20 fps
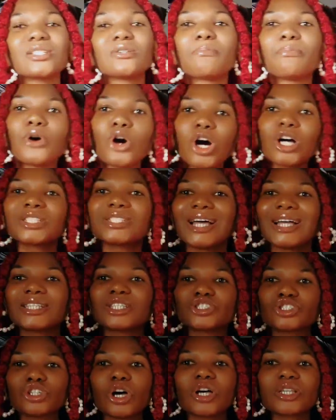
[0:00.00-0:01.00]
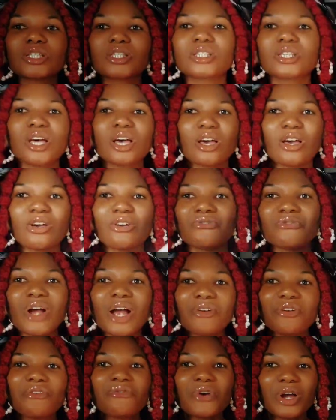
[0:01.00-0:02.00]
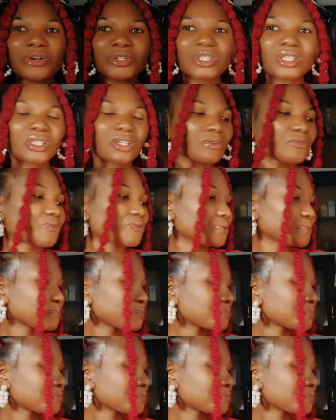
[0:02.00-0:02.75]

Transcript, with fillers: to the board that is just very very stiff.